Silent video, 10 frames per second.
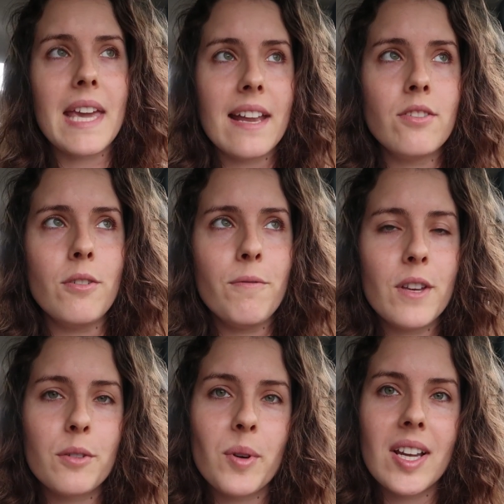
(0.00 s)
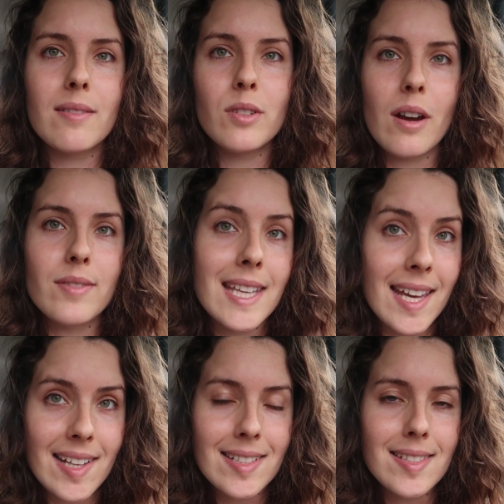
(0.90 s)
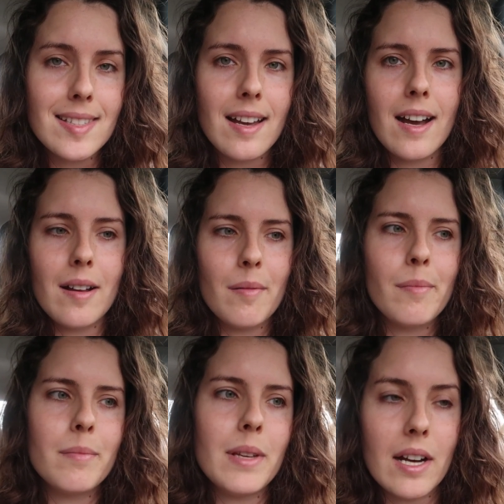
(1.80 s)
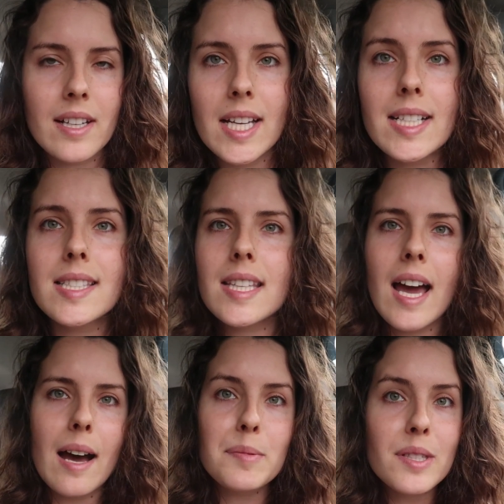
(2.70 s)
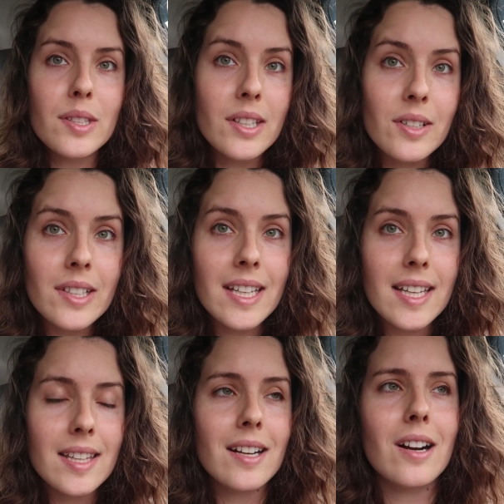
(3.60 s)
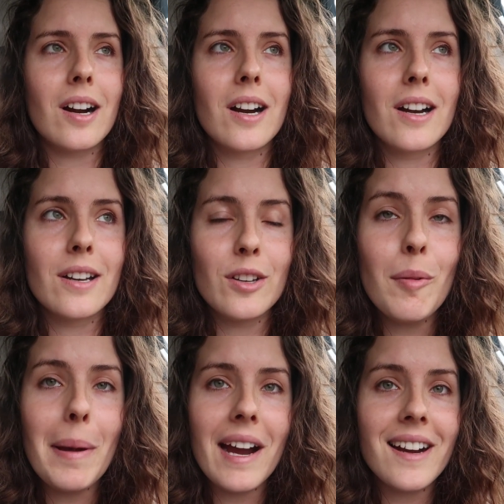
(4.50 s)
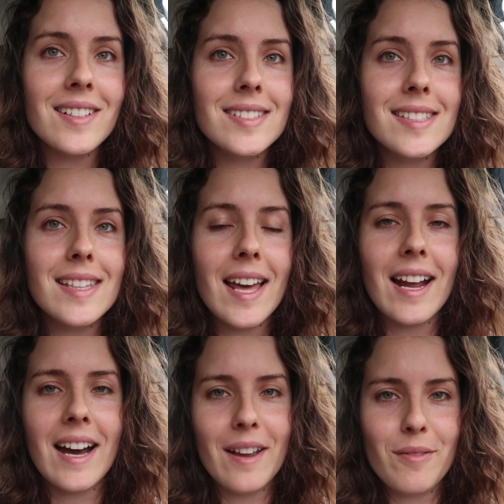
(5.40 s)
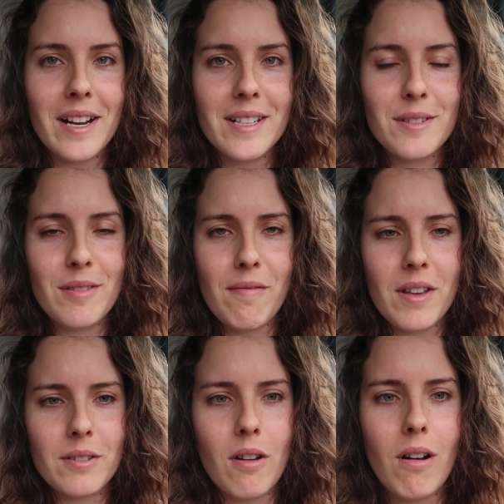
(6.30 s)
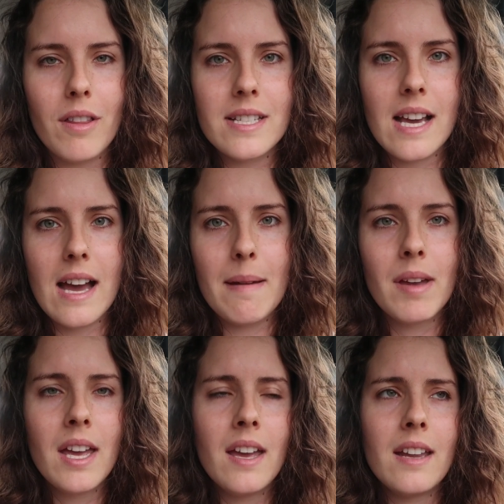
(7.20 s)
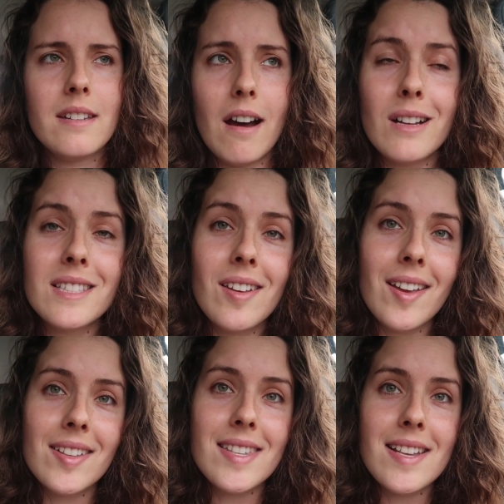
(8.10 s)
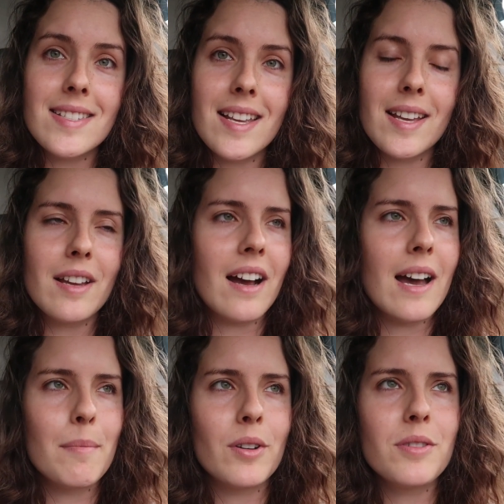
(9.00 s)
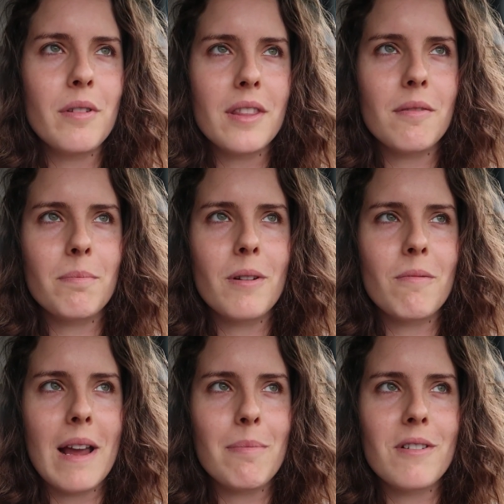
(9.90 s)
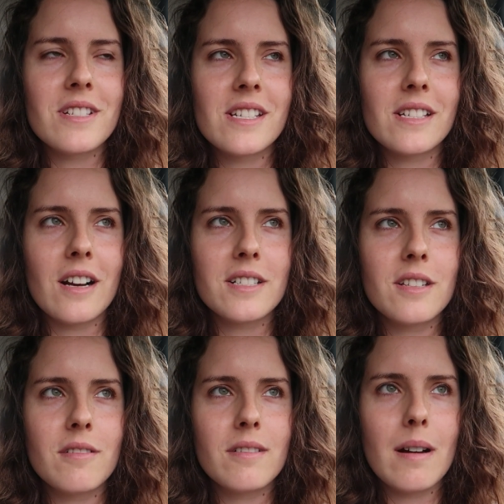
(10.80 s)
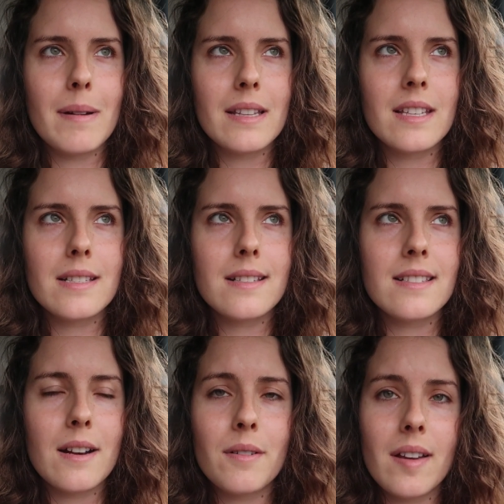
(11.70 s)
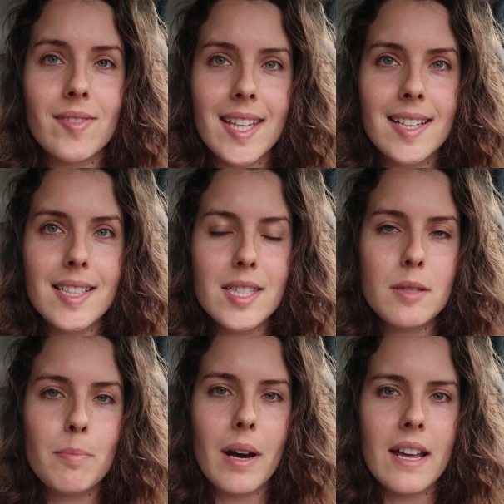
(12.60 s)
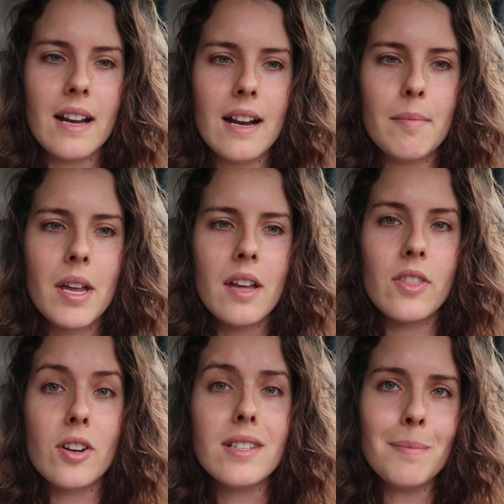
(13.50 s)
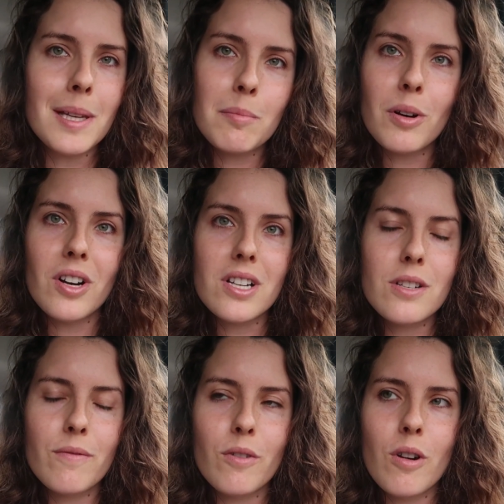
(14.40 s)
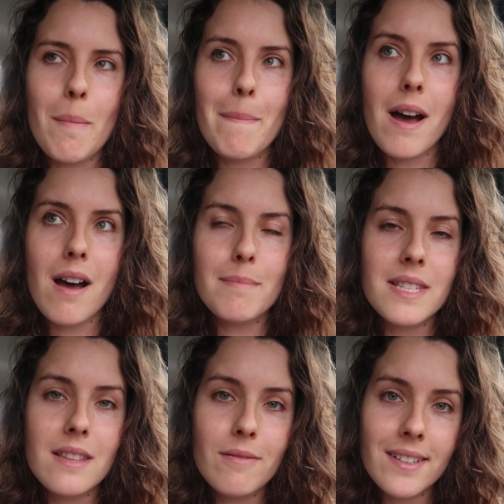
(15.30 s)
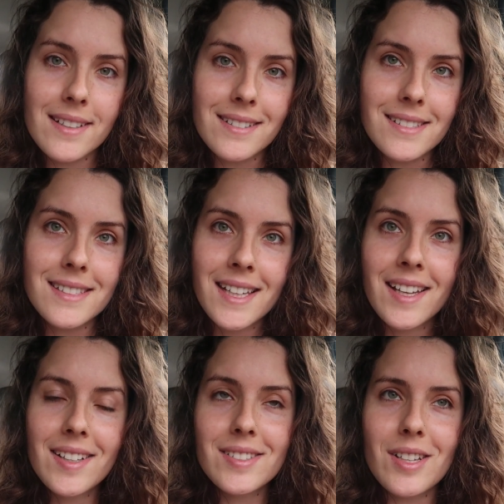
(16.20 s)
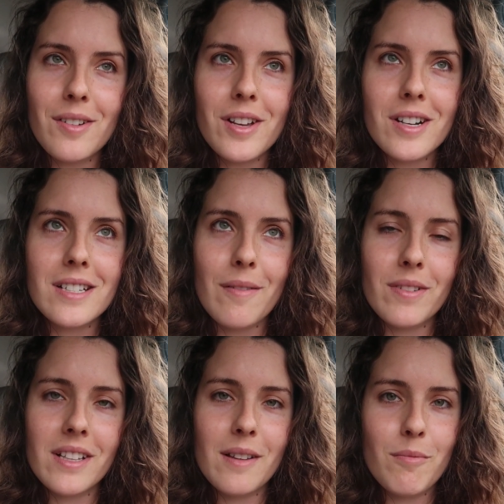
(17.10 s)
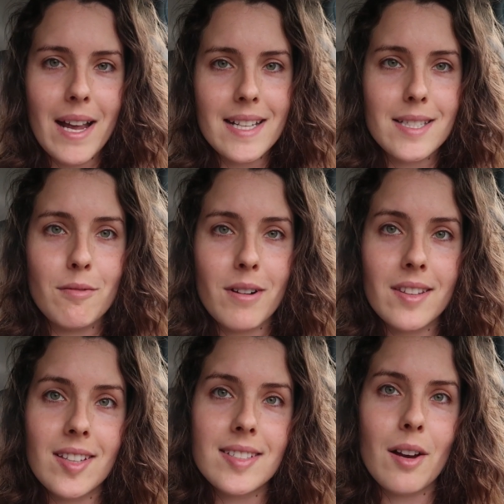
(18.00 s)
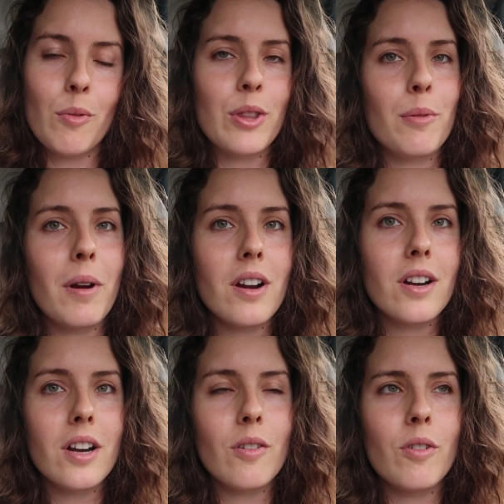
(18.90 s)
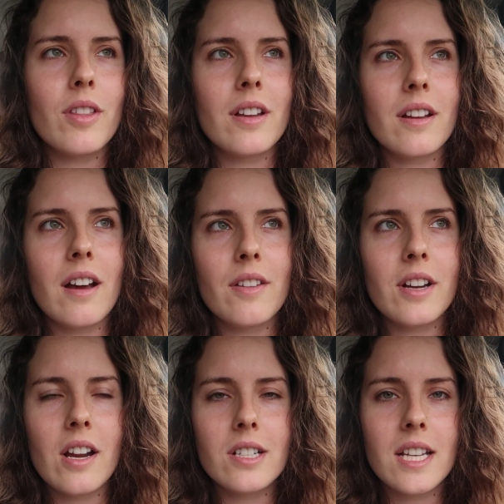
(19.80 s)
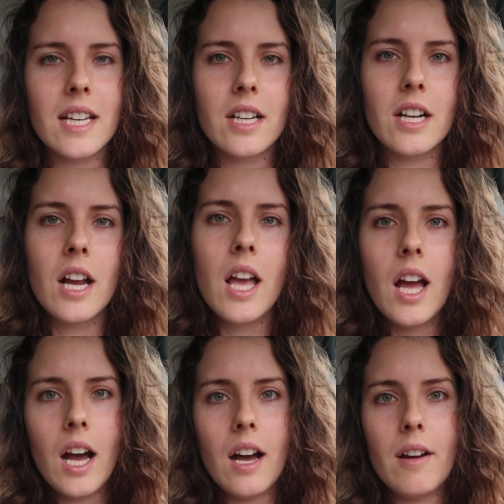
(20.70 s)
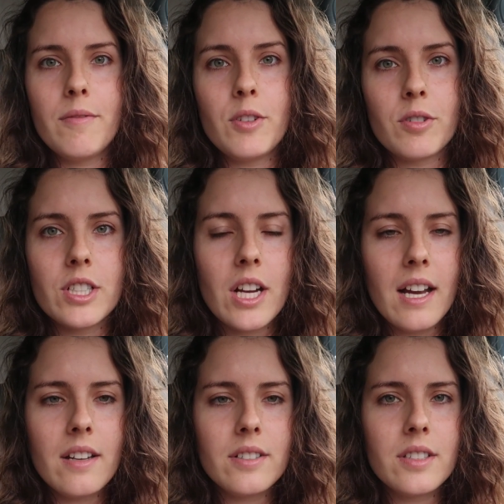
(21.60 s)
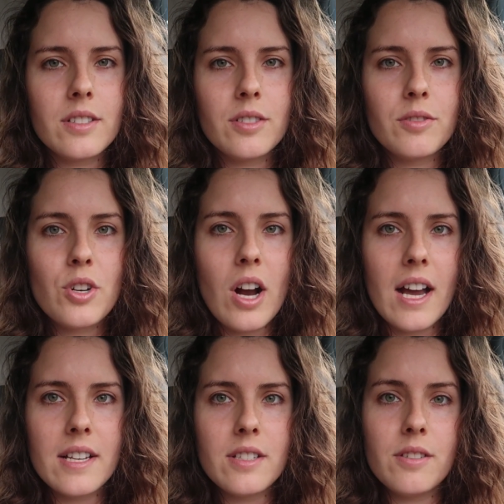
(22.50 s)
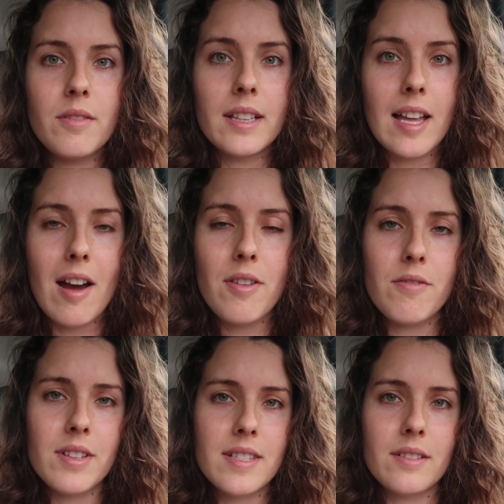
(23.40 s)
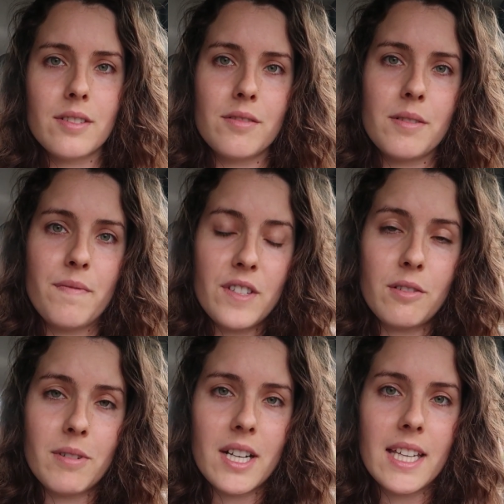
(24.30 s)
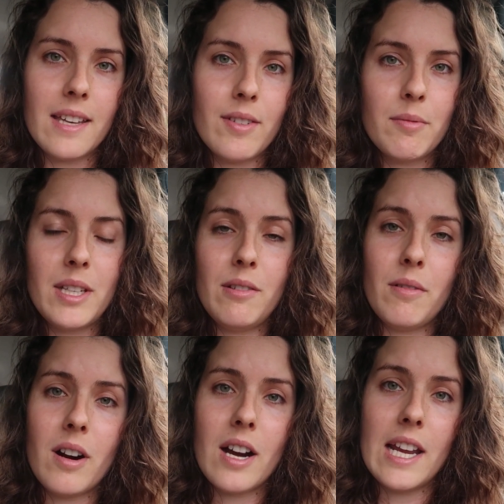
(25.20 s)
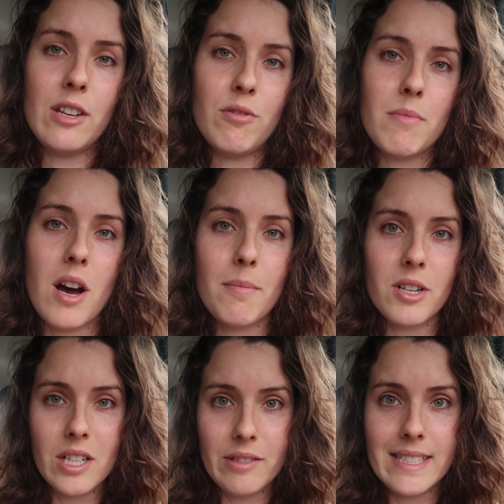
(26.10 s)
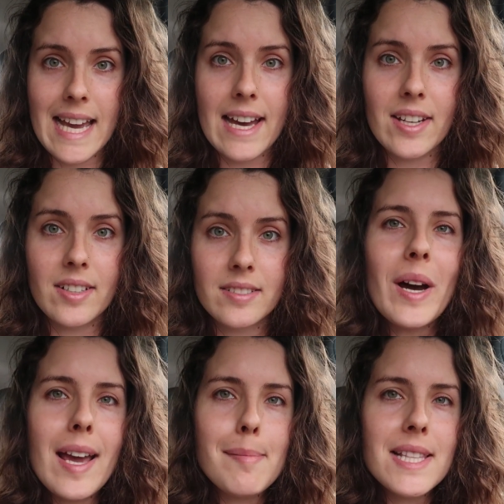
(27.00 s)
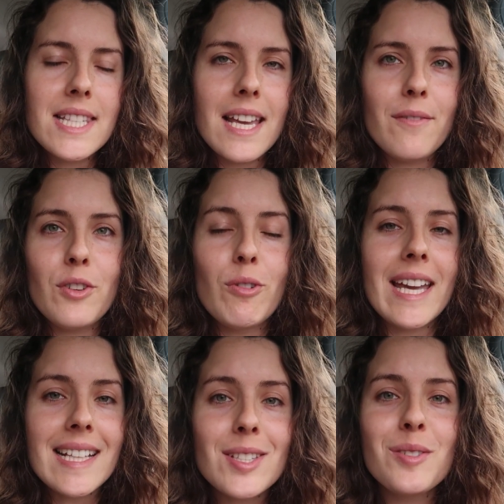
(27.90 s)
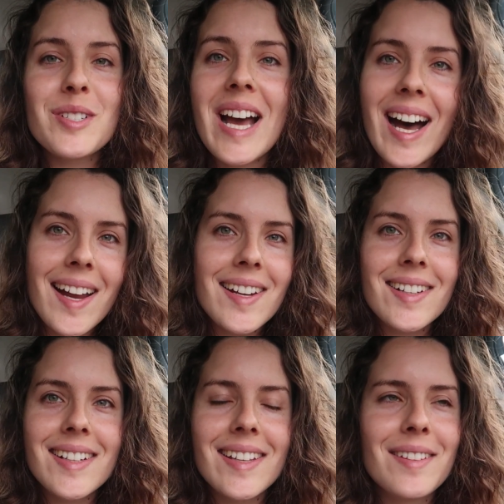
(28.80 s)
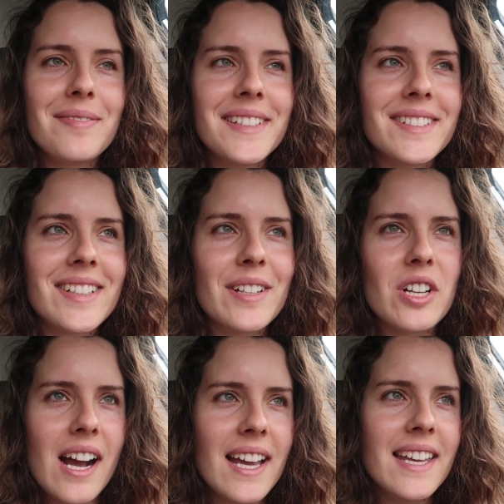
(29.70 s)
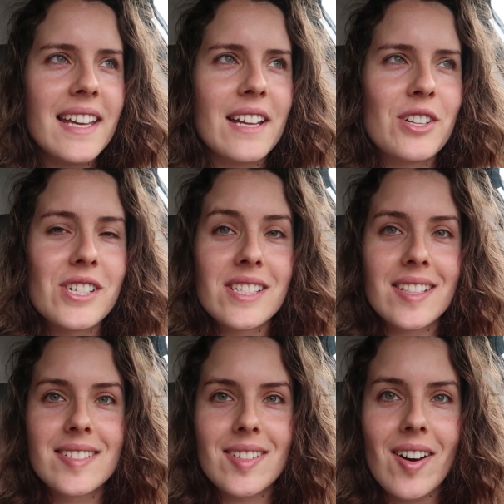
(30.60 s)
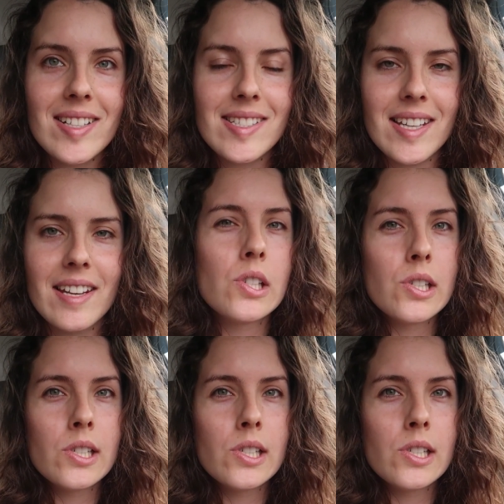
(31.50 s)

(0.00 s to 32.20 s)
Can you do field work if you have kids, um, young kids? Absolutely. There are new parents that I've ran into in the field all the time. Not saying it's easy. I'm also not the right person to talk to you about this because I don't have kids, but um, there is a big push for moms in the field. So there are definitely ways to work things out with your partner or the other caretaker of your child to try to allow you to still do some field work even when you are a new mom or new dad. What happens if you get too tired in the field and you're hiking and you're just exhausted?